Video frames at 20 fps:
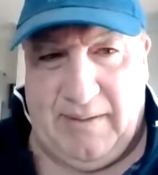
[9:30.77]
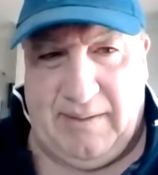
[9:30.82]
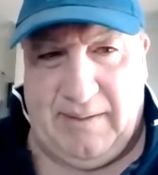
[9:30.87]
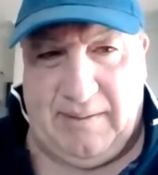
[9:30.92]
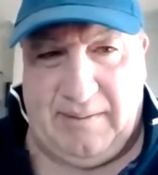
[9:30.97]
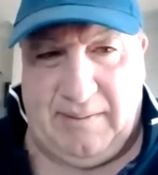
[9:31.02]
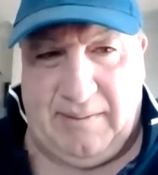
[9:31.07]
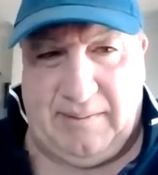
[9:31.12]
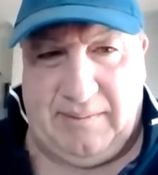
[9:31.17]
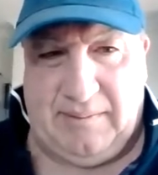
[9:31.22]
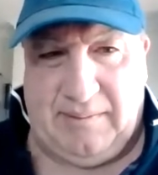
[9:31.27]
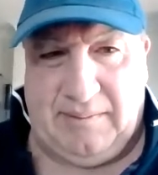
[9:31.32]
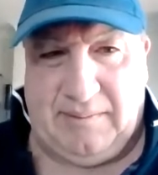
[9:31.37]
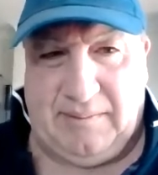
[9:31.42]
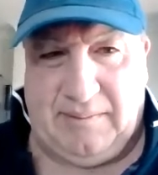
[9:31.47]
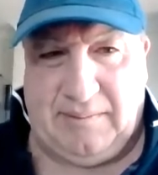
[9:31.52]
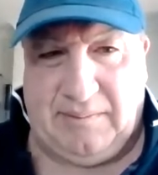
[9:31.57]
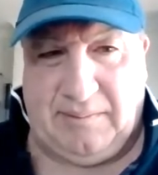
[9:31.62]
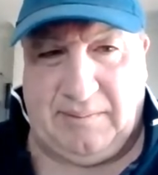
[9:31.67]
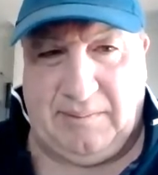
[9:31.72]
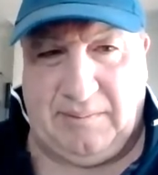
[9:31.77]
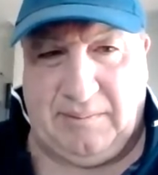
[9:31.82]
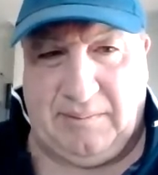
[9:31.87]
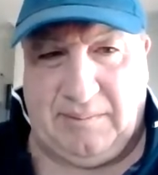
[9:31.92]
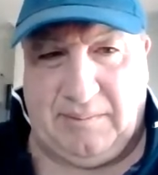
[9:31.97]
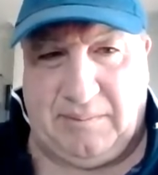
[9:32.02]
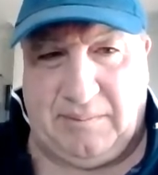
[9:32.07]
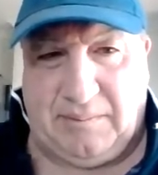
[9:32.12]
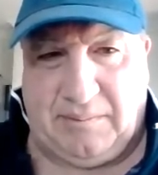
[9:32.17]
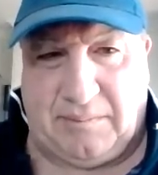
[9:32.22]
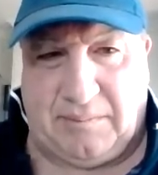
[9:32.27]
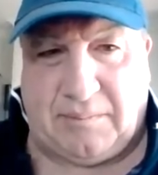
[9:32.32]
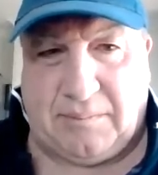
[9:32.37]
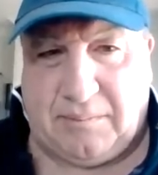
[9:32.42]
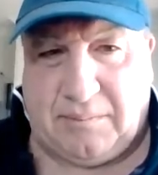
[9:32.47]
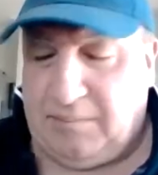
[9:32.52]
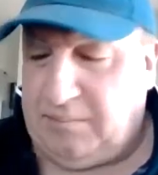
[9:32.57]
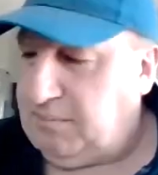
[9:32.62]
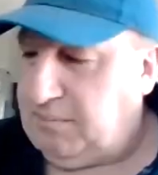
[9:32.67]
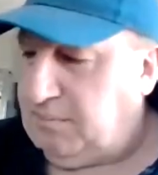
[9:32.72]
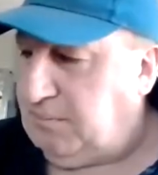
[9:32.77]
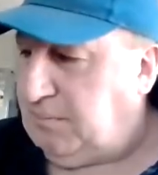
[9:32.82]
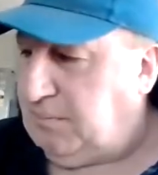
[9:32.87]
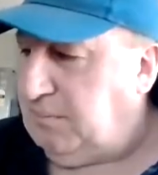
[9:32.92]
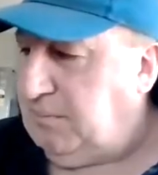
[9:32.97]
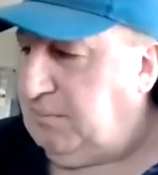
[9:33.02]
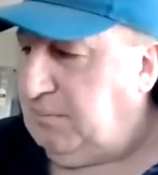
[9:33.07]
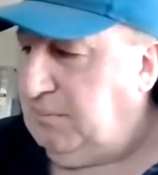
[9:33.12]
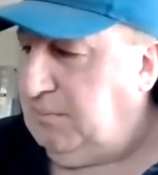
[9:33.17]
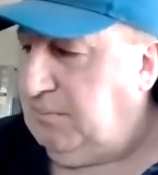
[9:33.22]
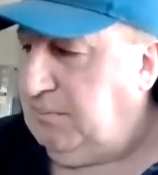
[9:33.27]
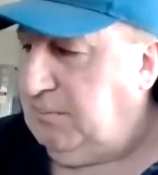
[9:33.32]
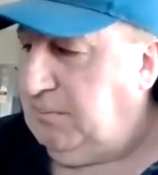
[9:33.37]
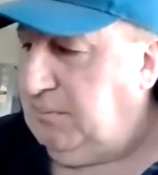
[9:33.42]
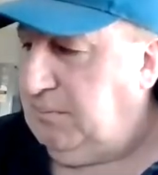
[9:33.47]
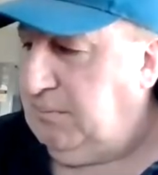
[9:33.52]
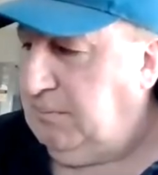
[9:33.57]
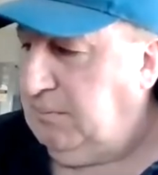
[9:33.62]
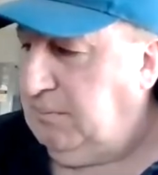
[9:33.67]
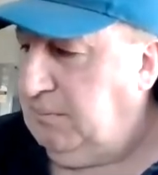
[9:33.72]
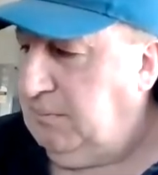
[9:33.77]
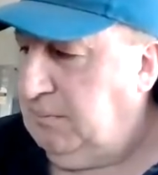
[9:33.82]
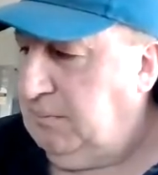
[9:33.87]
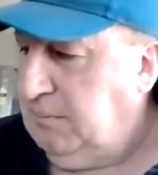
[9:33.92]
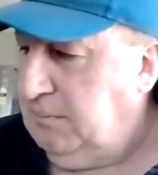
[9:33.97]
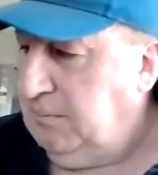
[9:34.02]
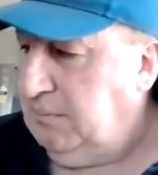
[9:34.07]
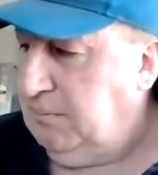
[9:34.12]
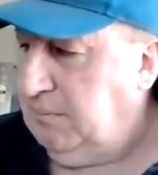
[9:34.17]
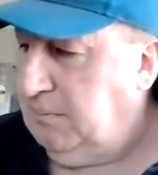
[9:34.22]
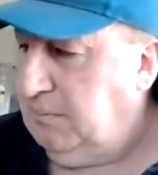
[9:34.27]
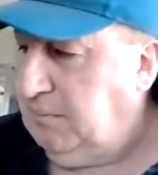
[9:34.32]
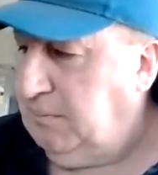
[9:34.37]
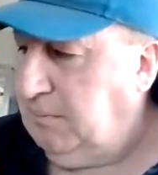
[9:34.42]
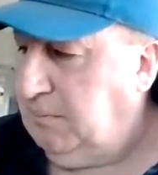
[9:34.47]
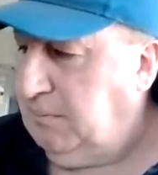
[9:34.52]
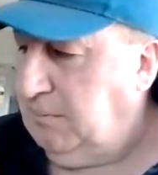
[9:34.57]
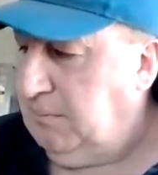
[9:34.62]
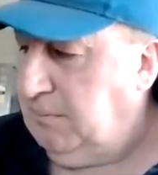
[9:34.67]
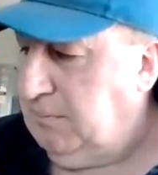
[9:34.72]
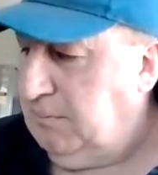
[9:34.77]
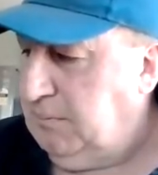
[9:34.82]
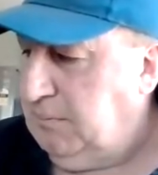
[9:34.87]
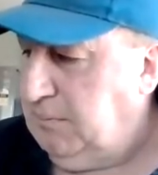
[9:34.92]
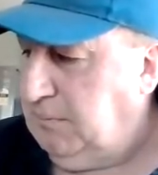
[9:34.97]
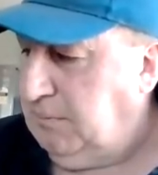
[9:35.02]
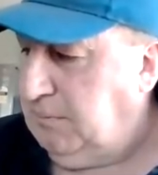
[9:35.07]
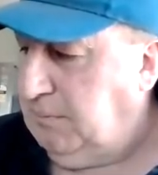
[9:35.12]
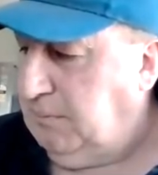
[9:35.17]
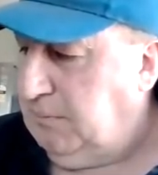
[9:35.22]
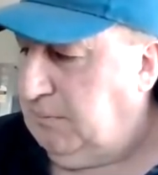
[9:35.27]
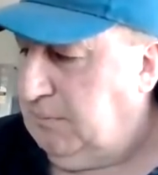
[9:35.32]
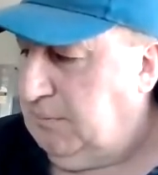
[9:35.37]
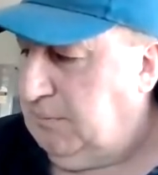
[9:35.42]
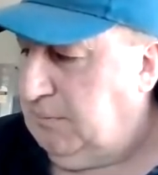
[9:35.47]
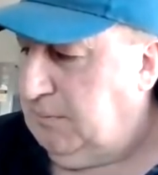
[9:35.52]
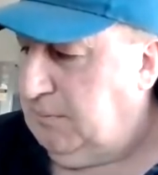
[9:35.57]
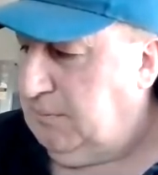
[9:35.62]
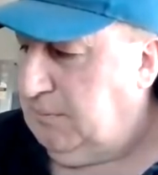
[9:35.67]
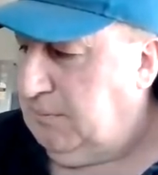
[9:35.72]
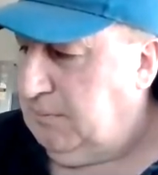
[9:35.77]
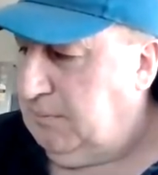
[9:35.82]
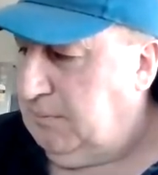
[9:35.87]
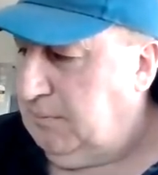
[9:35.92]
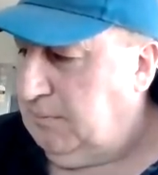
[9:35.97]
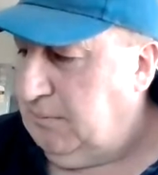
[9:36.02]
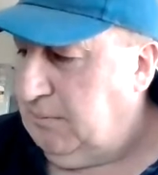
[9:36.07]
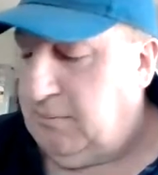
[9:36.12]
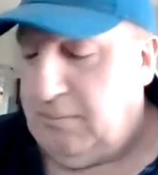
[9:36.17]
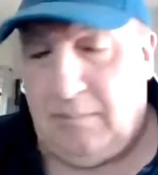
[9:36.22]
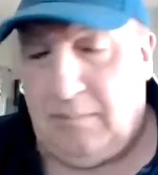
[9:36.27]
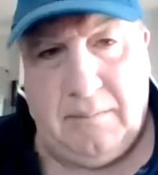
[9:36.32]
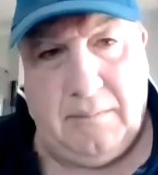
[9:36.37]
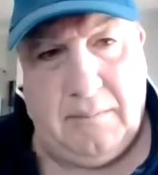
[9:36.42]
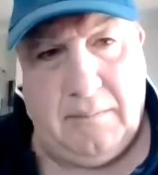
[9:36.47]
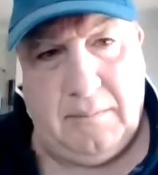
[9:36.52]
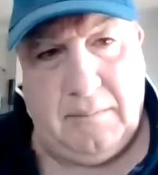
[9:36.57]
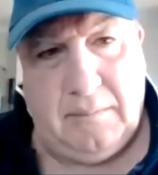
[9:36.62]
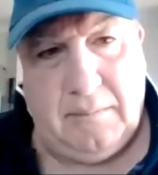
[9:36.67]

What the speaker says: (silent)